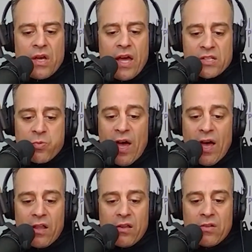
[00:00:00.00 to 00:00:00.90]
As
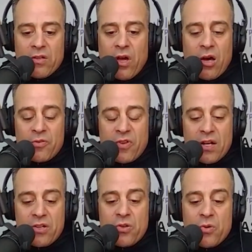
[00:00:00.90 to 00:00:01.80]
well, we've got
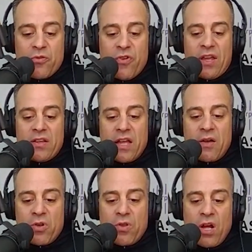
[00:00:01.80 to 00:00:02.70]
a new event
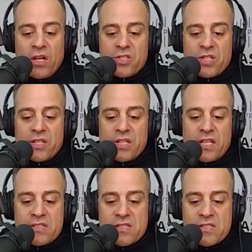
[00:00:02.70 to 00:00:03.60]
that we're launching
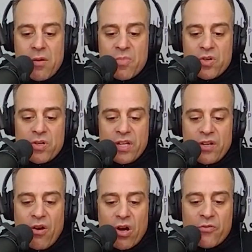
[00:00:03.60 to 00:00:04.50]
in September in
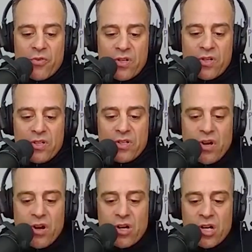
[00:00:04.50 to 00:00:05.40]
Hartford,
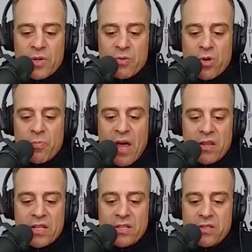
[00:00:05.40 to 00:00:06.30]
our urban
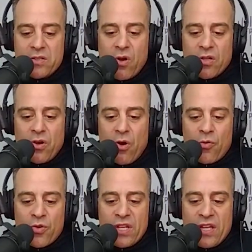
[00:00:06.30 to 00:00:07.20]
rappelling called
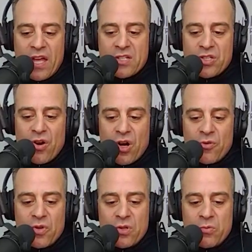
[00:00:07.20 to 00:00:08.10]
Over the Edge in
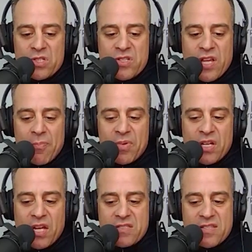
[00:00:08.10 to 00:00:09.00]
Hartford, which is
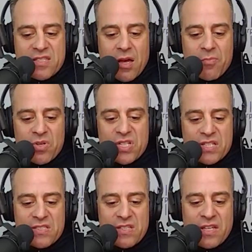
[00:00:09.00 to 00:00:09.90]
happening on September
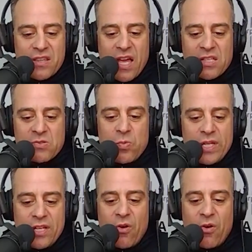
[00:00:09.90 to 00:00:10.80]
16th as
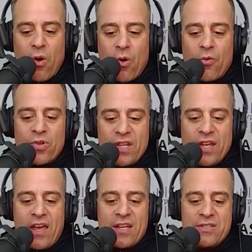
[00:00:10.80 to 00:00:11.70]
we go over
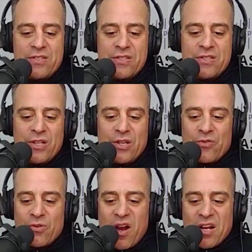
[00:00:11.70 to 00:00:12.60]
the edge
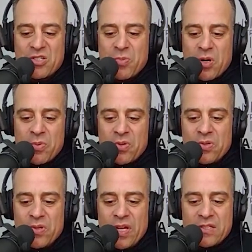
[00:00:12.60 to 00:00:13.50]
for Project
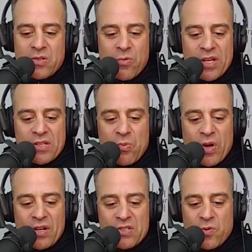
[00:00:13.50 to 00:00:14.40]
Purple and to raise
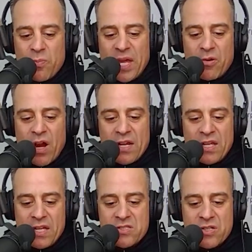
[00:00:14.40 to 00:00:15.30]
awareness for pancreatic
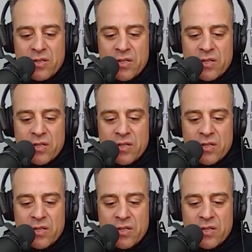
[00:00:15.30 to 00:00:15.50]
cancer.